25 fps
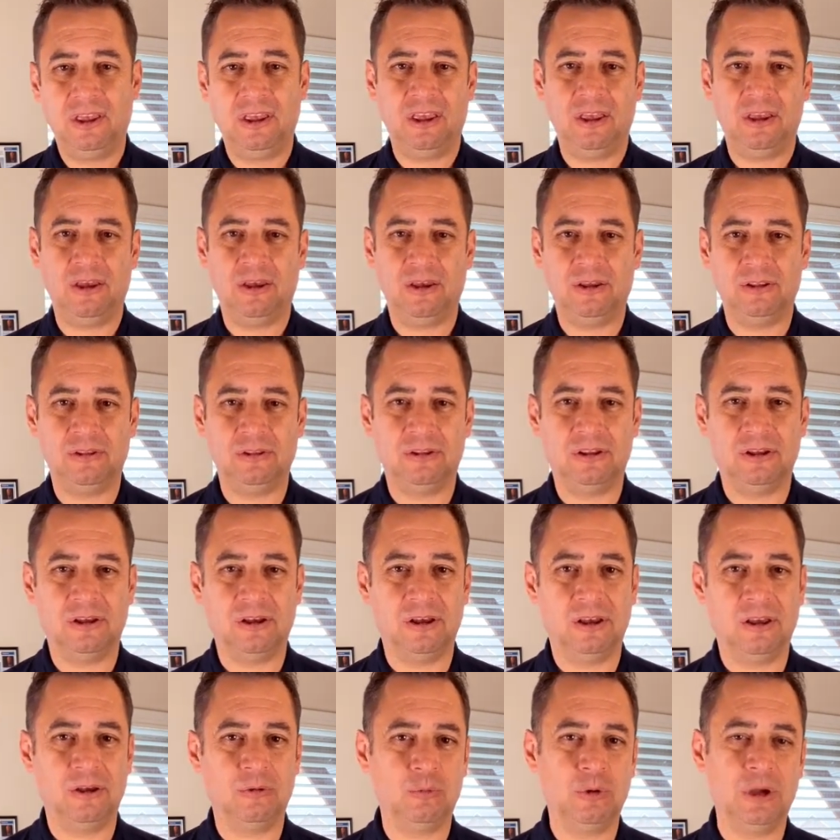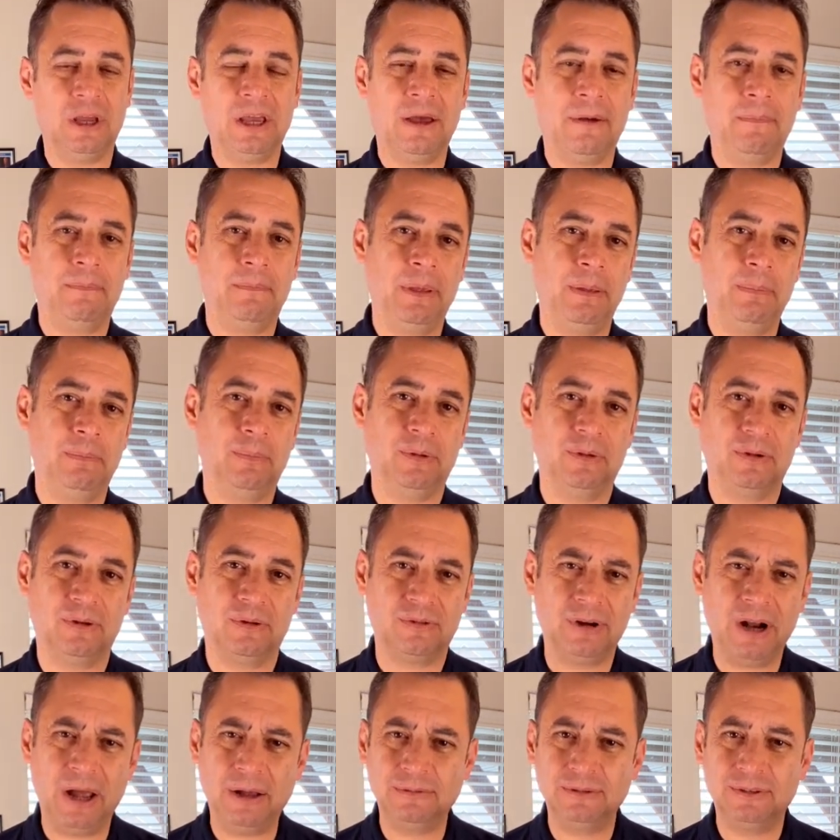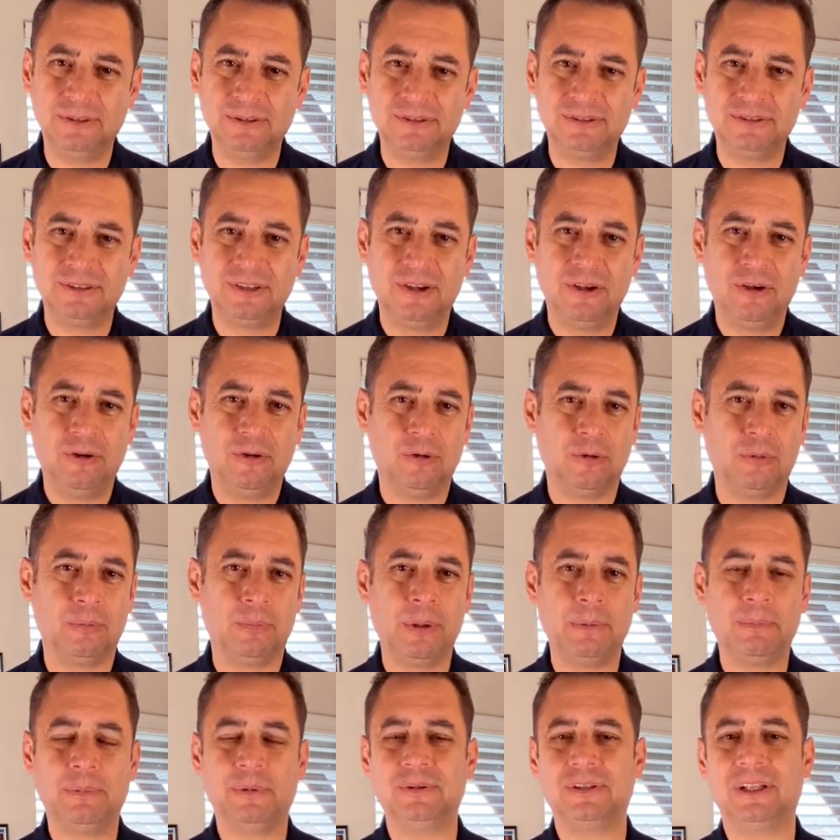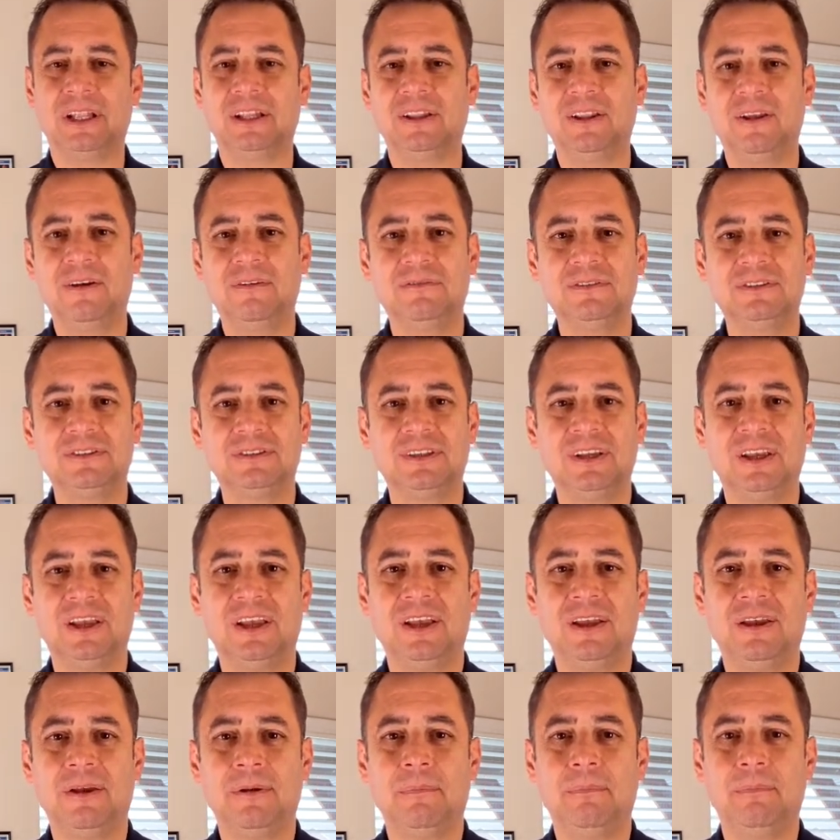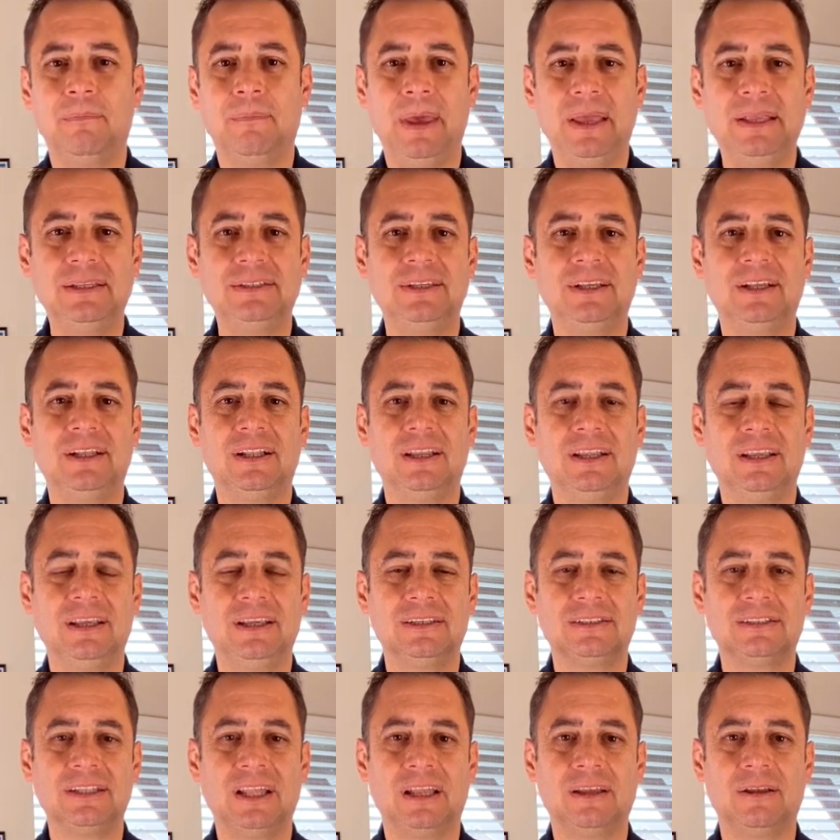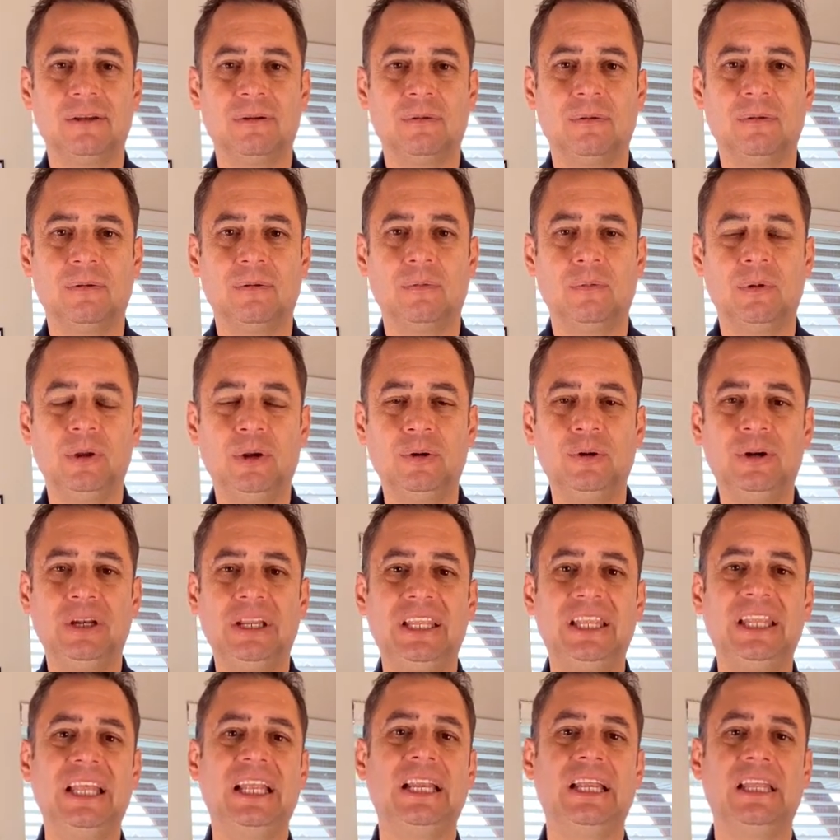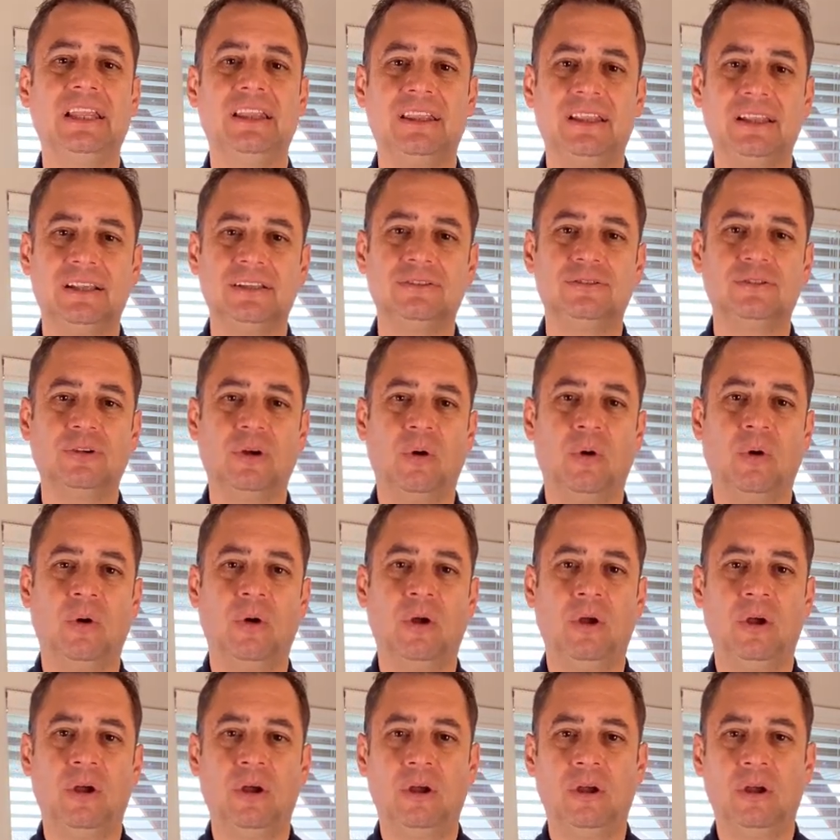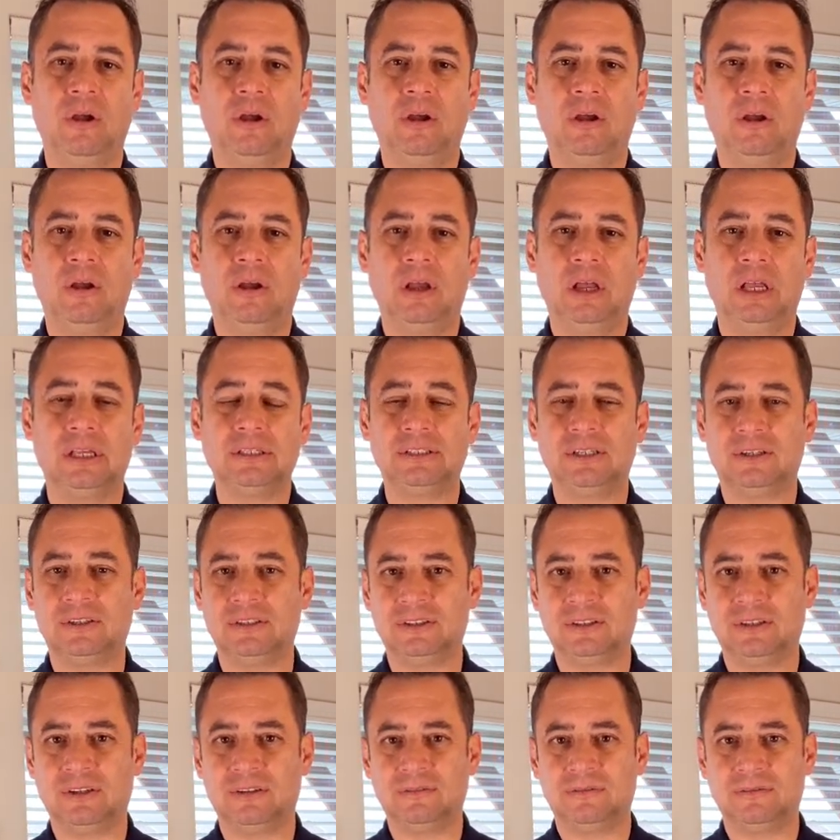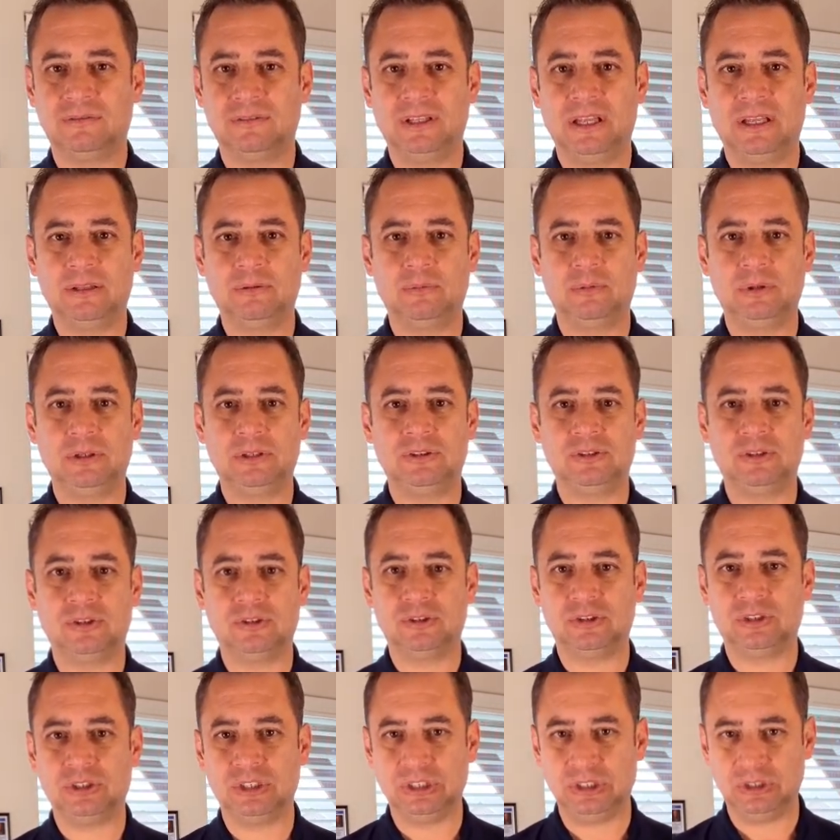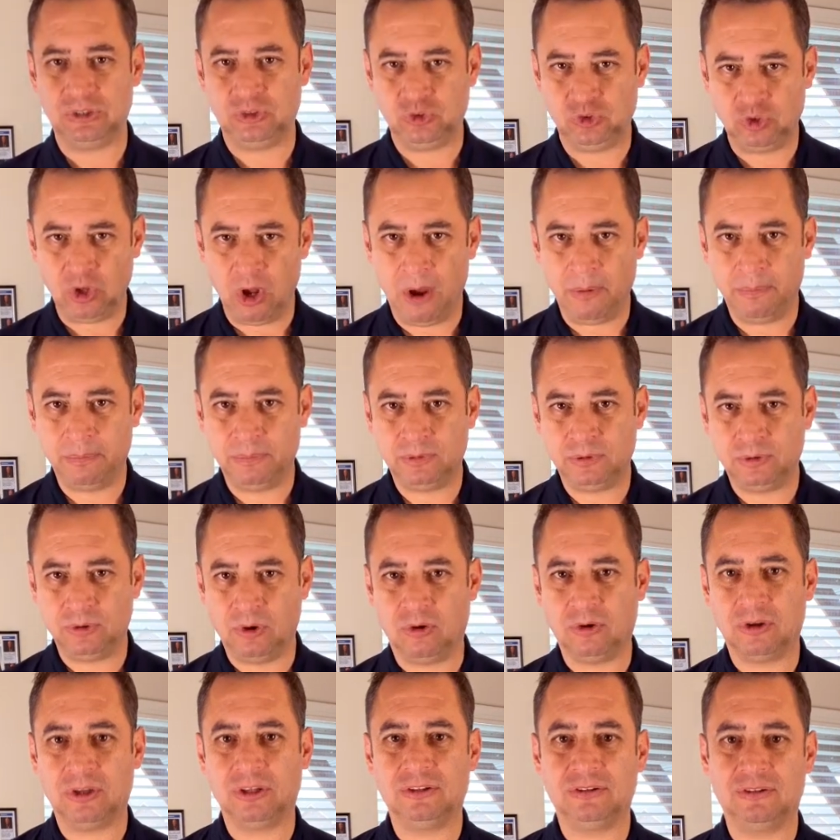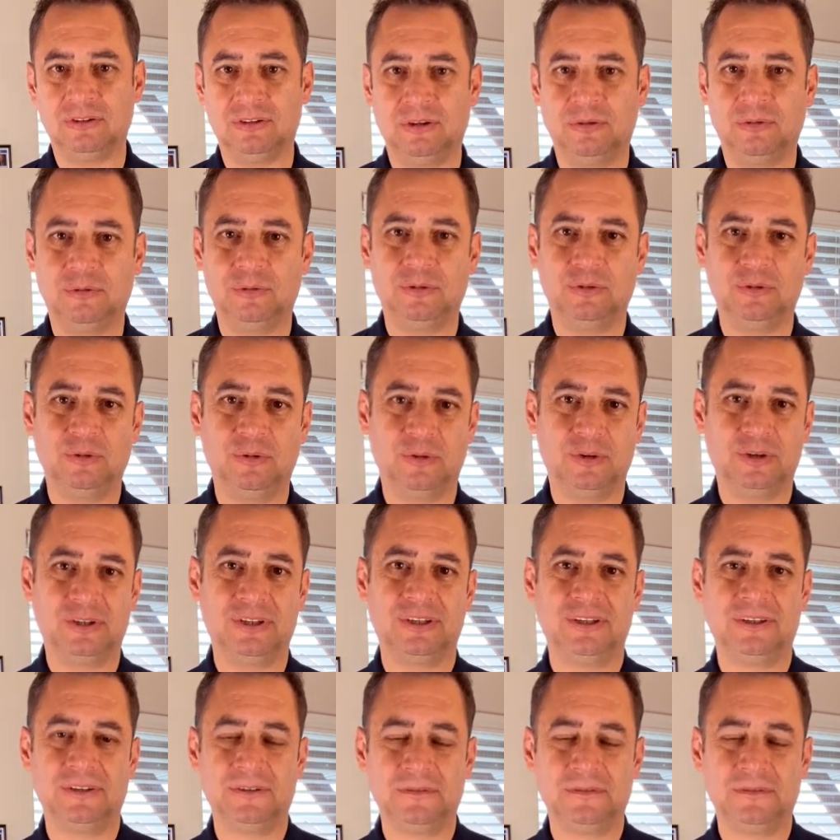and we have people around us, or people that love us. Basically, it's like we don't need anything. So as a result of that, we just stop talking to the good Lord.